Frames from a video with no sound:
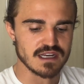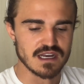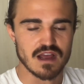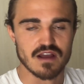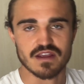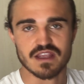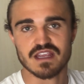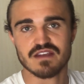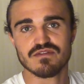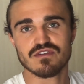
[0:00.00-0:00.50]

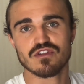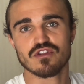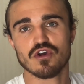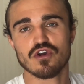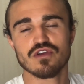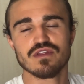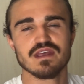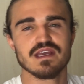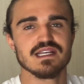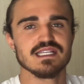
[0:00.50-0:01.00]
now, even
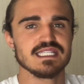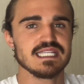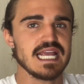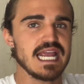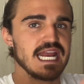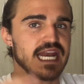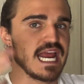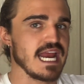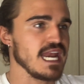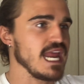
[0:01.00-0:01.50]
though there's
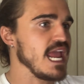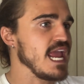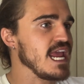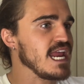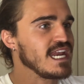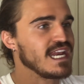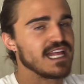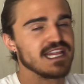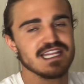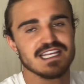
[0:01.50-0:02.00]

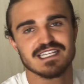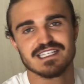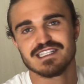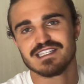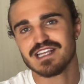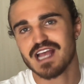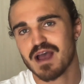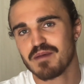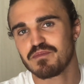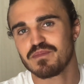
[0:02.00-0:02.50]
N8N and there's
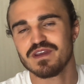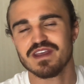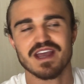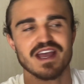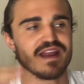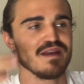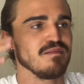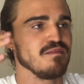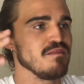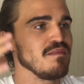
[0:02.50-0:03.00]

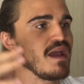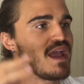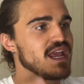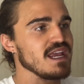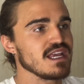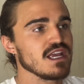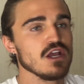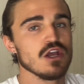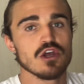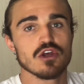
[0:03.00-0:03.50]
Zapier and
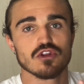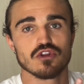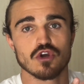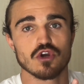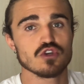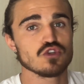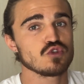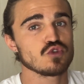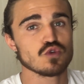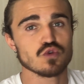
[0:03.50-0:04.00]
Make,
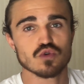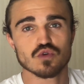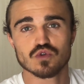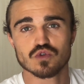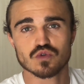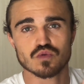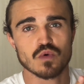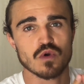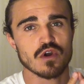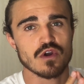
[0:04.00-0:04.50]
those
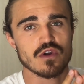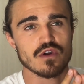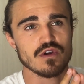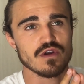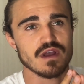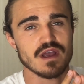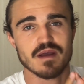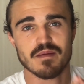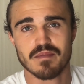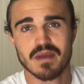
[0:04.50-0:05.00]
tools were
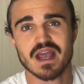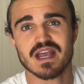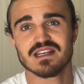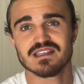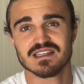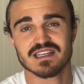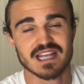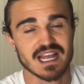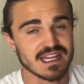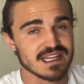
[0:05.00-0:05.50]

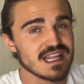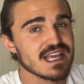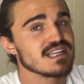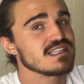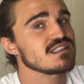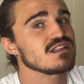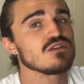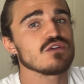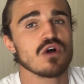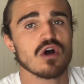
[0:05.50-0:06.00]
amazing and they
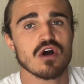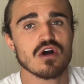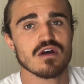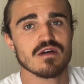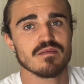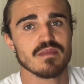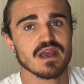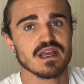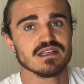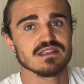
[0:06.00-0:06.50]
still are
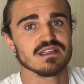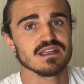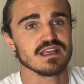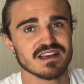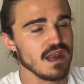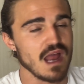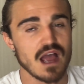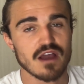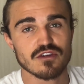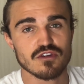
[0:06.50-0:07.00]
amazing.
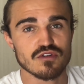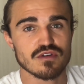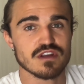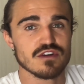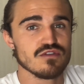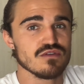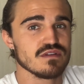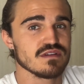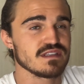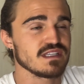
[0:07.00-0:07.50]
Now you
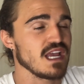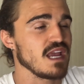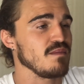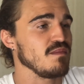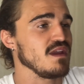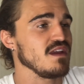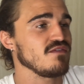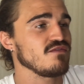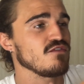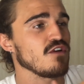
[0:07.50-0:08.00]
can do the same,
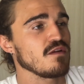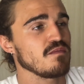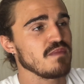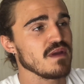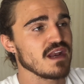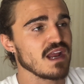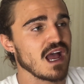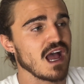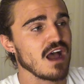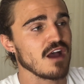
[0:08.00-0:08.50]
if not
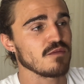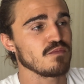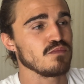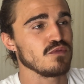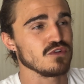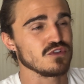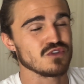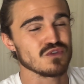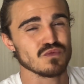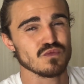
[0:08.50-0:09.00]
better
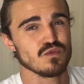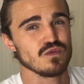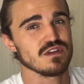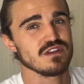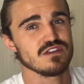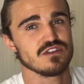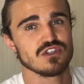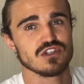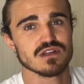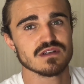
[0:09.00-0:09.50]
outputs
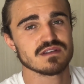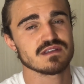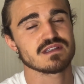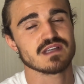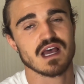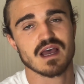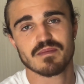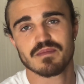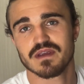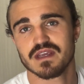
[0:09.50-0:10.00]
with just
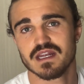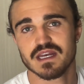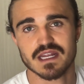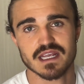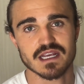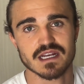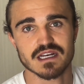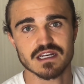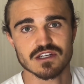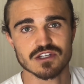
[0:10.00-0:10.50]
typing in
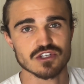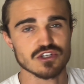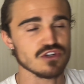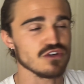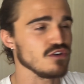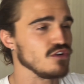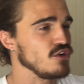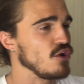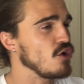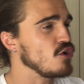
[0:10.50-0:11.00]
English.
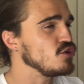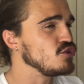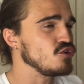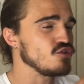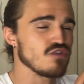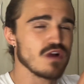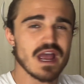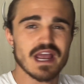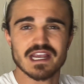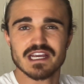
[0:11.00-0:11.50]
No
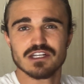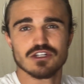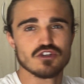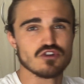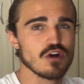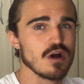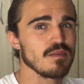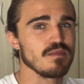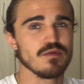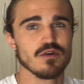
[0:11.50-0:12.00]
drag and
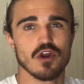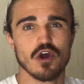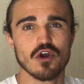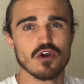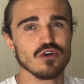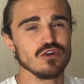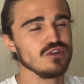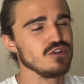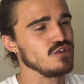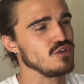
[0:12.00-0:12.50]
drop
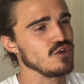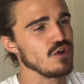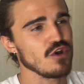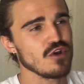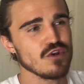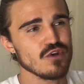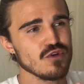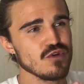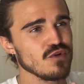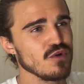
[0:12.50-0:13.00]
nodes,
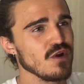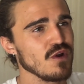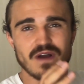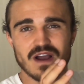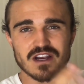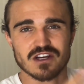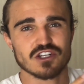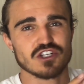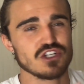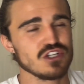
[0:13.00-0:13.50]
no
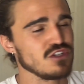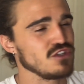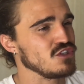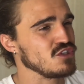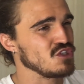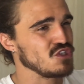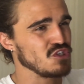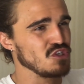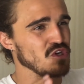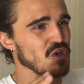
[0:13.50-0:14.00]

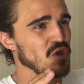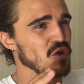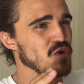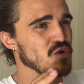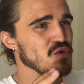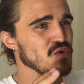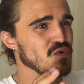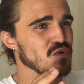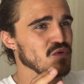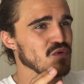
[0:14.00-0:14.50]
functions,
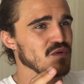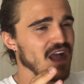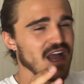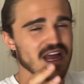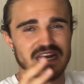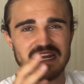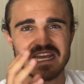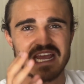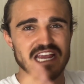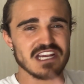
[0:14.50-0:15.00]
no
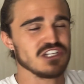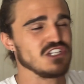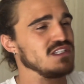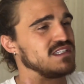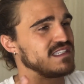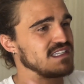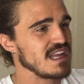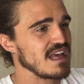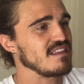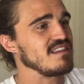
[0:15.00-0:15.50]

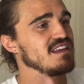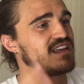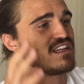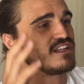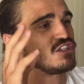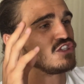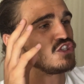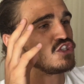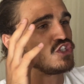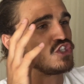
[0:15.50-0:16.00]
ideations, nothing.
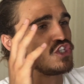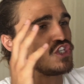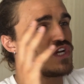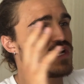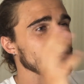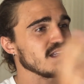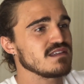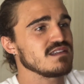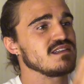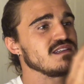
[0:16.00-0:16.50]
It's
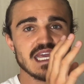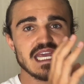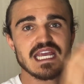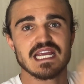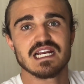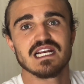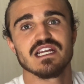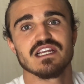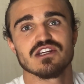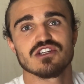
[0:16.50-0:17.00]
just
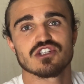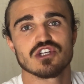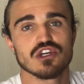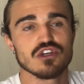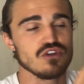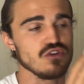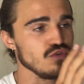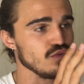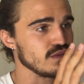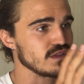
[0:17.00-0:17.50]
English.
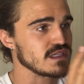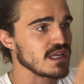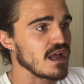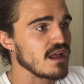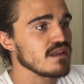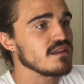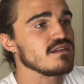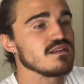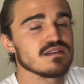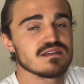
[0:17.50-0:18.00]
You
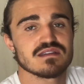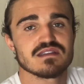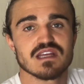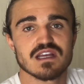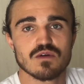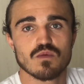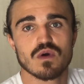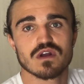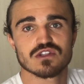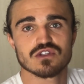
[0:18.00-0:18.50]
tell this
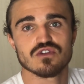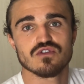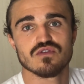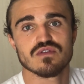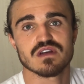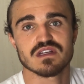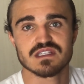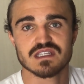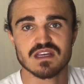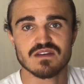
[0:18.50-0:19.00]
thing what to do
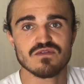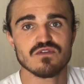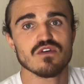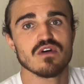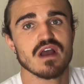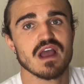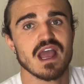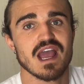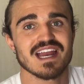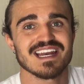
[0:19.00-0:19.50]
as if you
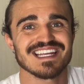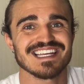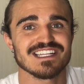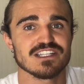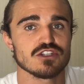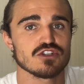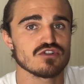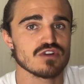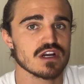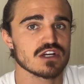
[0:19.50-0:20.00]
are handing
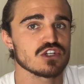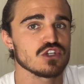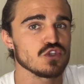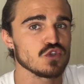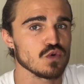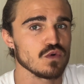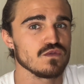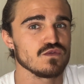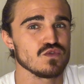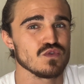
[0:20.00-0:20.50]
instructions
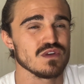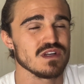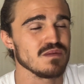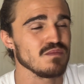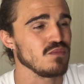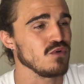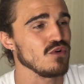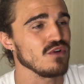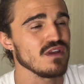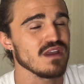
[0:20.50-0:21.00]
off to an
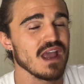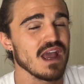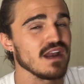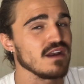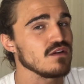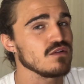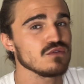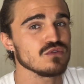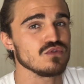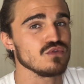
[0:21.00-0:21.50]
employee, and
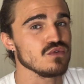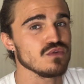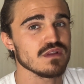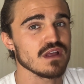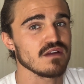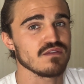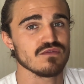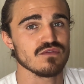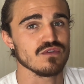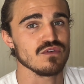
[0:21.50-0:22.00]
it'll do
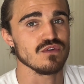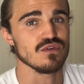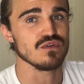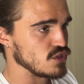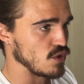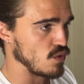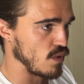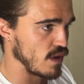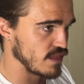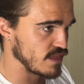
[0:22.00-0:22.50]
that for you.
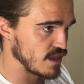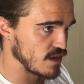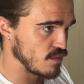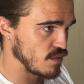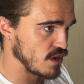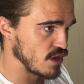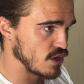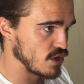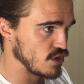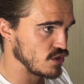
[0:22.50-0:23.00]
So one thing
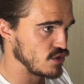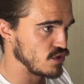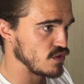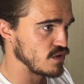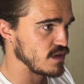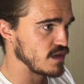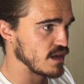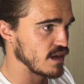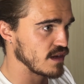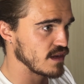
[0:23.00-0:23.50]
we're going to do
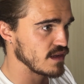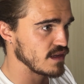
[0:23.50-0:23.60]
here,